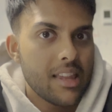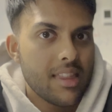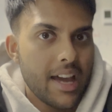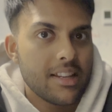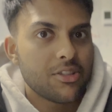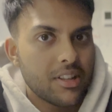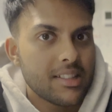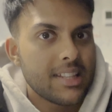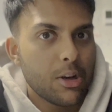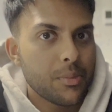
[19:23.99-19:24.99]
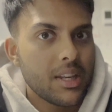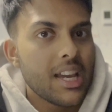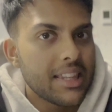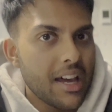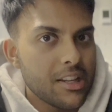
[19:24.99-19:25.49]
that is going to tell
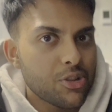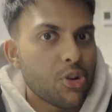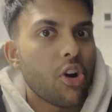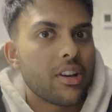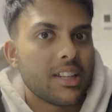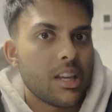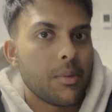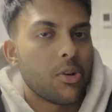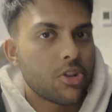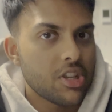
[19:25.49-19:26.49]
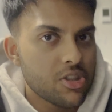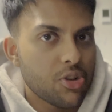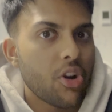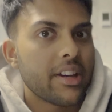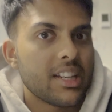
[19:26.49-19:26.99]
me that he's not going to commit or she's
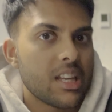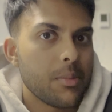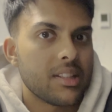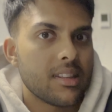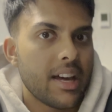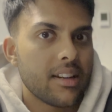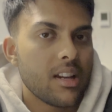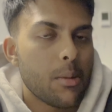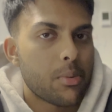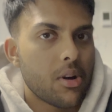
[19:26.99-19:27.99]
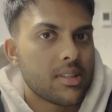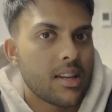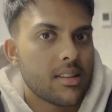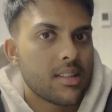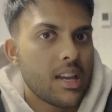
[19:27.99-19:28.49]
not going to commit to that
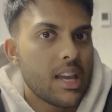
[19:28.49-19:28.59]
process